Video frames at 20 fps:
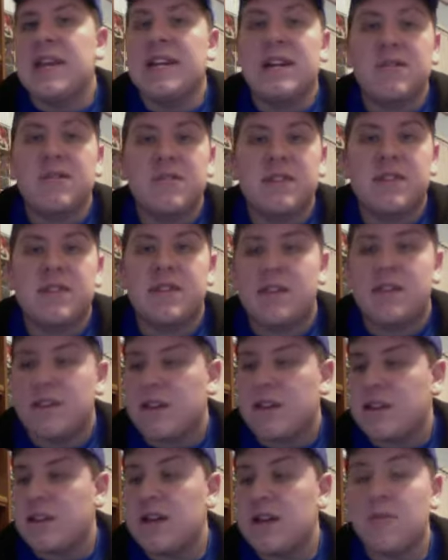announced
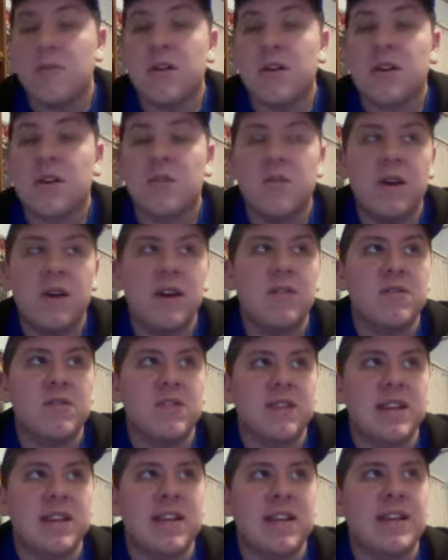the network where it
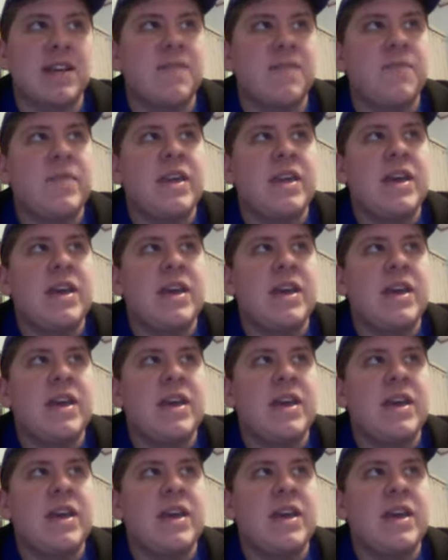was like,